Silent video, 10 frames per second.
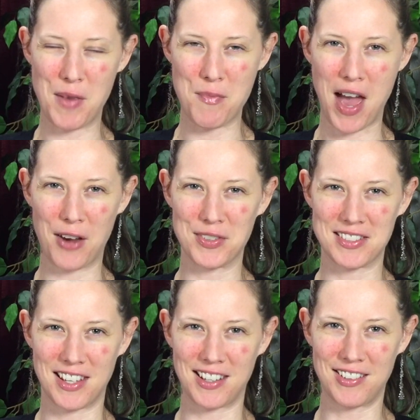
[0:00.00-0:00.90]
My back
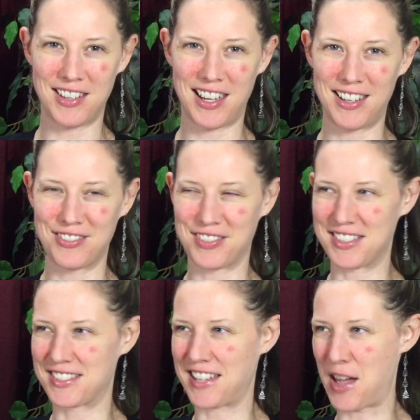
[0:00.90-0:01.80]
was like, okay,
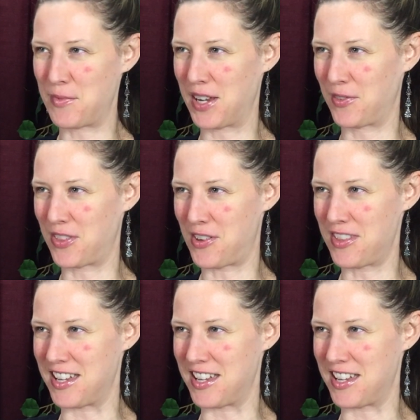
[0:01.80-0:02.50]
what's happening with all